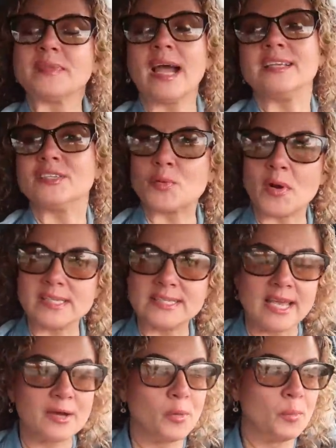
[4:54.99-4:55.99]
I just wanna
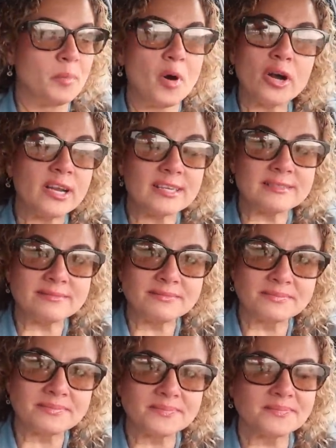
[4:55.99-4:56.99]
say good morning
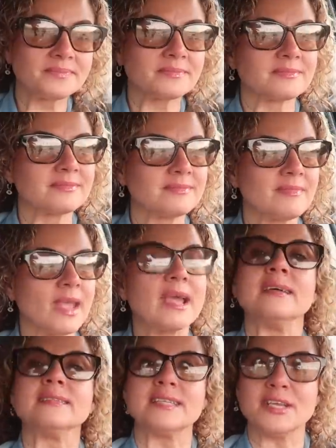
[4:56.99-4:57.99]

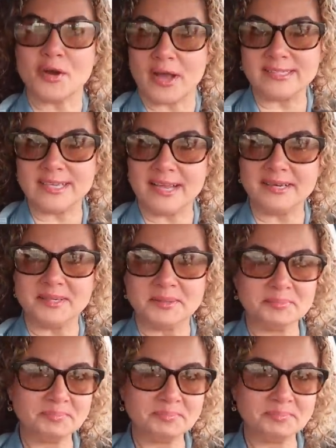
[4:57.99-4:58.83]
and see you guys later.